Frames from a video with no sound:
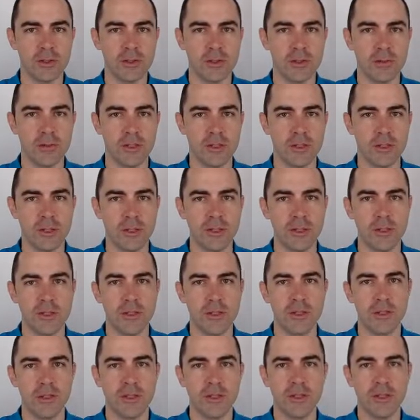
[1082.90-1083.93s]
as the one in
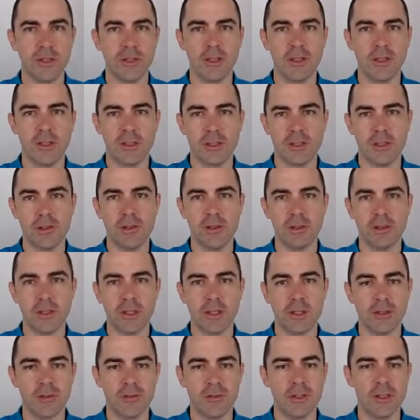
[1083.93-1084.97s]
the slot
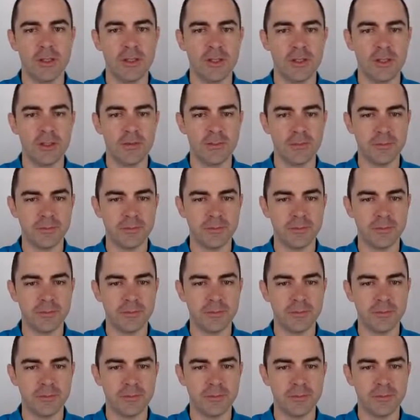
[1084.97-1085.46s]
car racing.